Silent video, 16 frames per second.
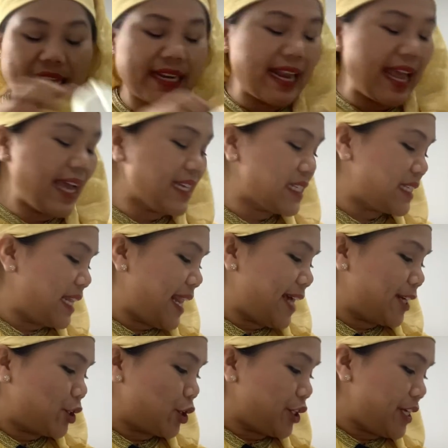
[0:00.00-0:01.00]
The next
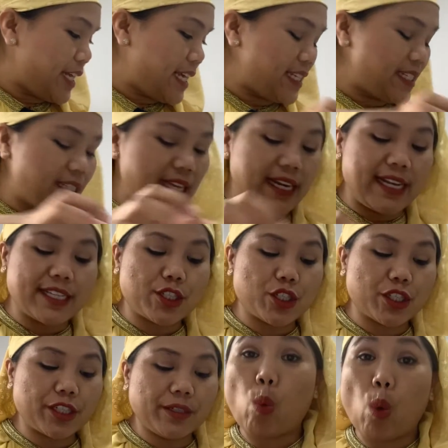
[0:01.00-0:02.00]
letter is the
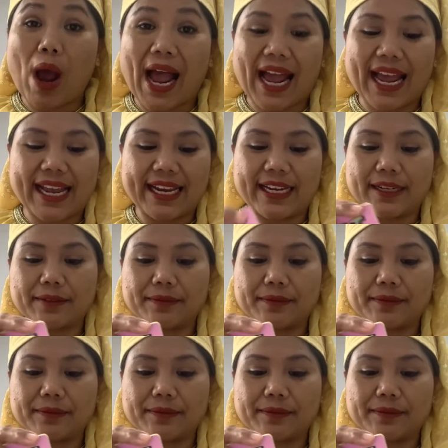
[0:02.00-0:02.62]
letter Y.